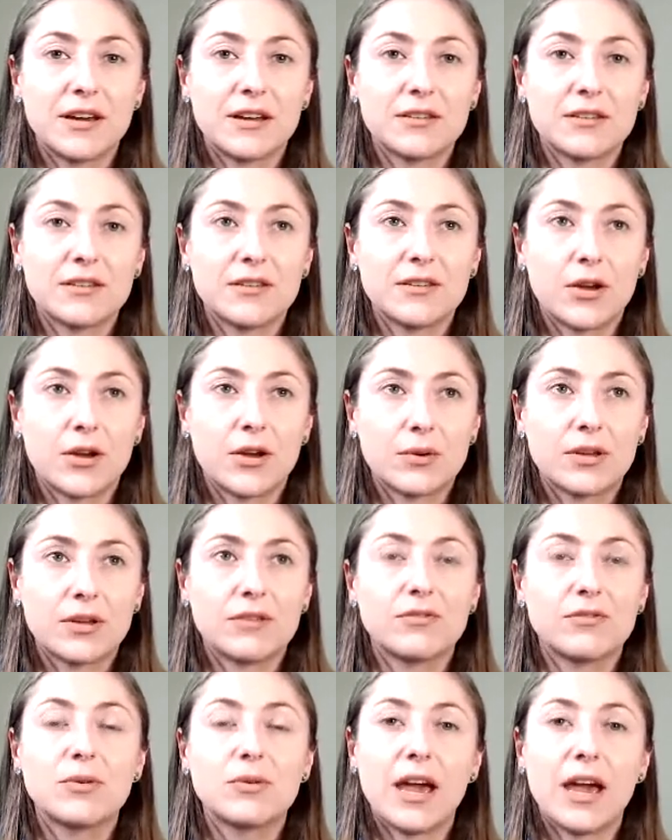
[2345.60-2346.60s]
So
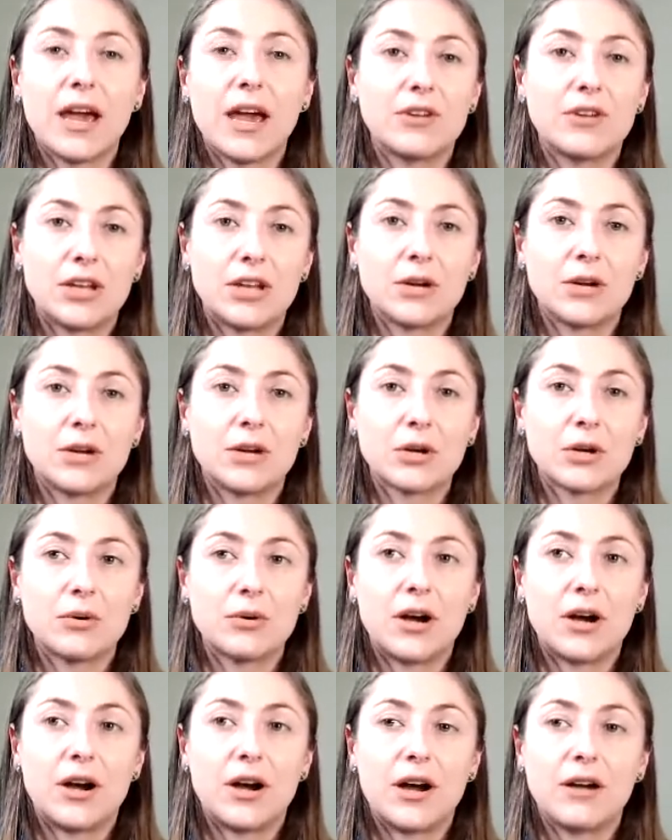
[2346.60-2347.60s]
if you have an alarm go
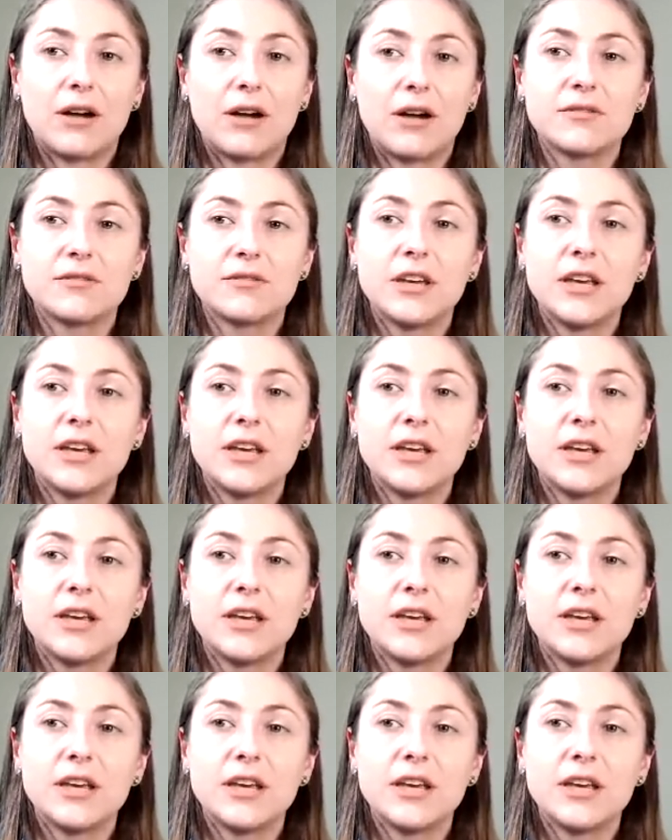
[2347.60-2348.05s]
off